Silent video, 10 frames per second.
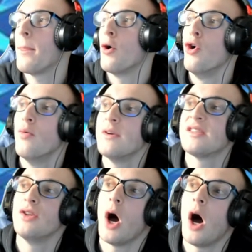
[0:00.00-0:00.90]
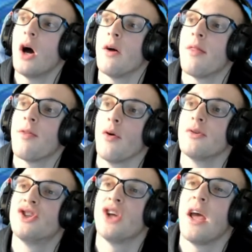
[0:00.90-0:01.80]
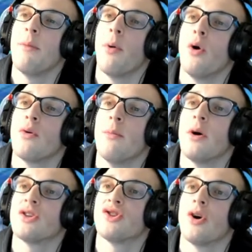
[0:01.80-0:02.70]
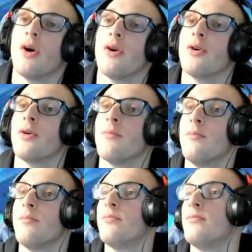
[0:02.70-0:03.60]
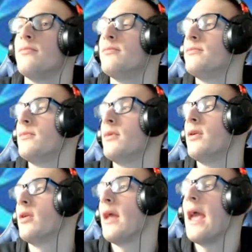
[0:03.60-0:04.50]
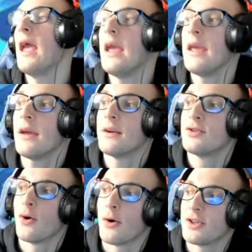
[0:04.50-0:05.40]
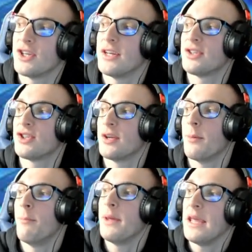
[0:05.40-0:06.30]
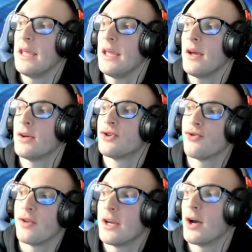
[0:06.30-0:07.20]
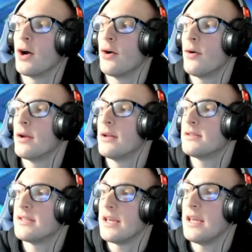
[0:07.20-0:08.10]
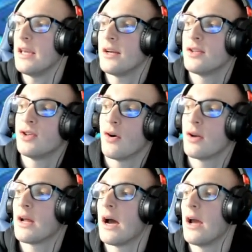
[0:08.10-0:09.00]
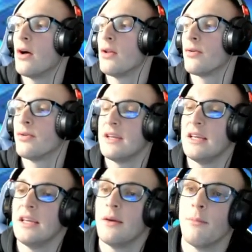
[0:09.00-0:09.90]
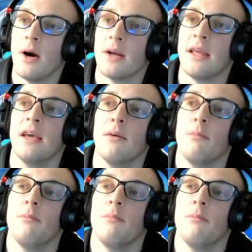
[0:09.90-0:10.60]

Who is not a third gen Pokemon starter? A. Torchic, B. Treecko, C. Totodile, or D. Mudkip?